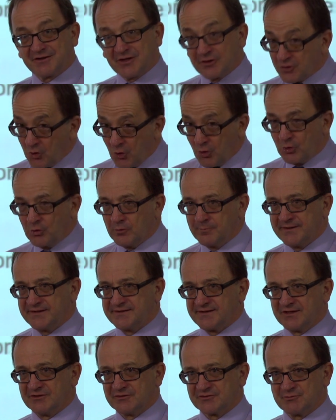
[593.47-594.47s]
can all be
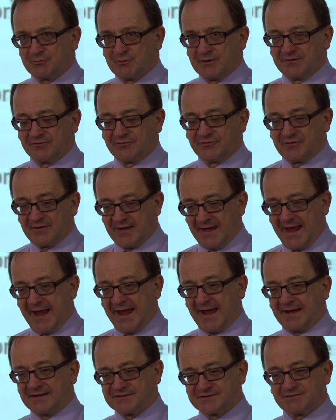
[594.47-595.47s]
dealt with
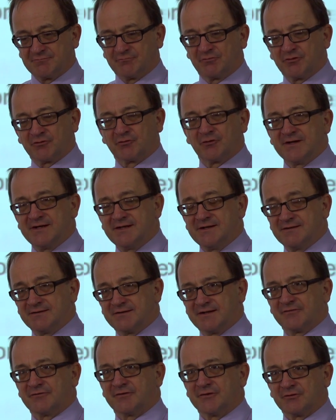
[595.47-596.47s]
as three
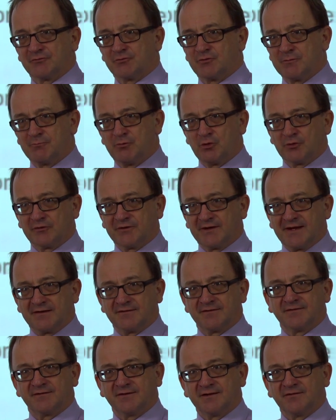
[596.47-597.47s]
different reporting
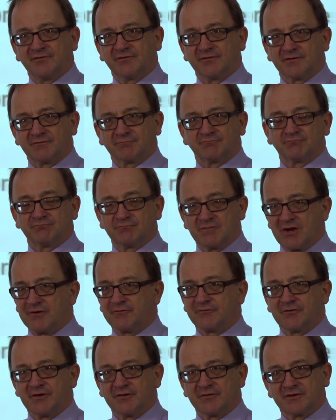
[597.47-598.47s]
entities, and no
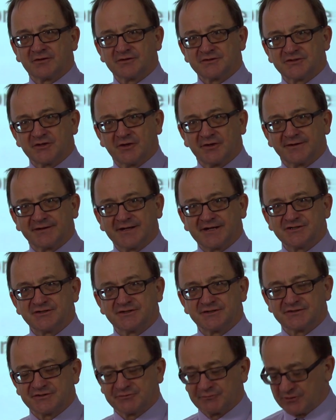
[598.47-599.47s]
further
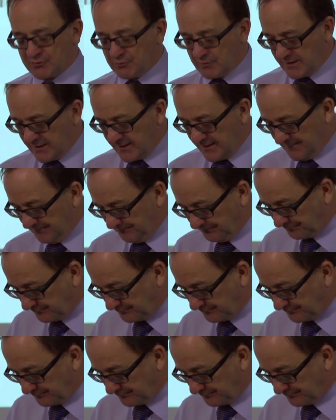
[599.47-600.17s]
consolidation is required.